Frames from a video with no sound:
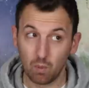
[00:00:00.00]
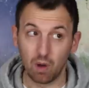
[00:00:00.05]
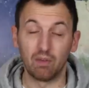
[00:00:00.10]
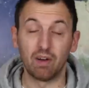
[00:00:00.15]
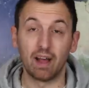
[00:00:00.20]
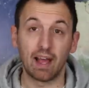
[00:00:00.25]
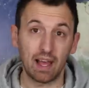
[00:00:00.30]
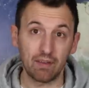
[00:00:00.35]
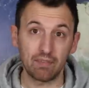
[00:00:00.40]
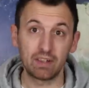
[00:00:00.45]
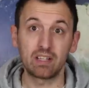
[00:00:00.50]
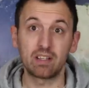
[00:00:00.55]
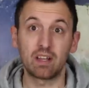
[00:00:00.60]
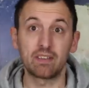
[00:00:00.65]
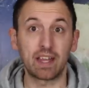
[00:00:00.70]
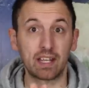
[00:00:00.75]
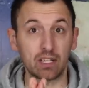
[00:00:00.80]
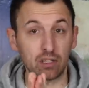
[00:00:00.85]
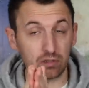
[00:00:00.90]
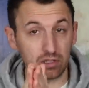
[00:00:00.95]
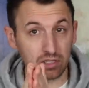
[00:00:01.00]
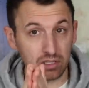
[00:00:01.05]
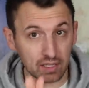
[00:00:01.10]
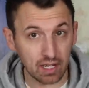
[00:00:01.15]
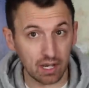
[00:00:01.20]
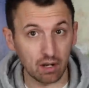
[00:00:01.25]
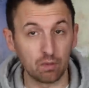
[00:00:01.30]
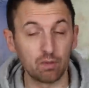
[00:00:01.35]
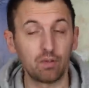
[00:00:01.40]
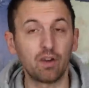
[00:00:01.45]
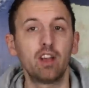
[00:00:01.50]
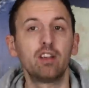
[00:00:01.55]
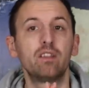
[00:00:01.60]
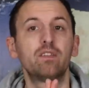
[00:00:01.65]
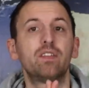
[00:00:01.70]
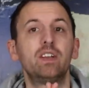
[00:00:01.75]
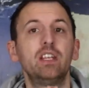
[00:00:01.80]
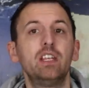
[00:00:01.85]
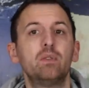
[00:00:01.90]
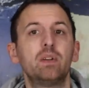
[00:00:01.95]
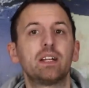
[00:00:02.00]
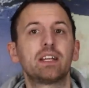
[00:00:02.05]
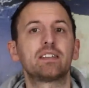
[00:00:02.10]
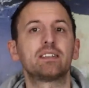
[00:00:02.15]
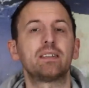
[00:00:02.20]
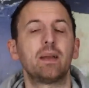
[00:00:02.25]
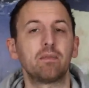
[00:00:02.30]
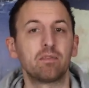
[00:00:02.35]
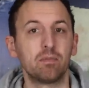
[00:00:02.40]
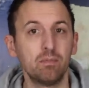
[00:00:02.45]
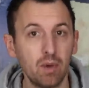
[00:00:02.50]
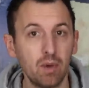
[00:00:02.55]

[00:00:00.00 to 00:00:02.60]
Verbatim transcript: Well, having done that yourself, hopefully you'll accept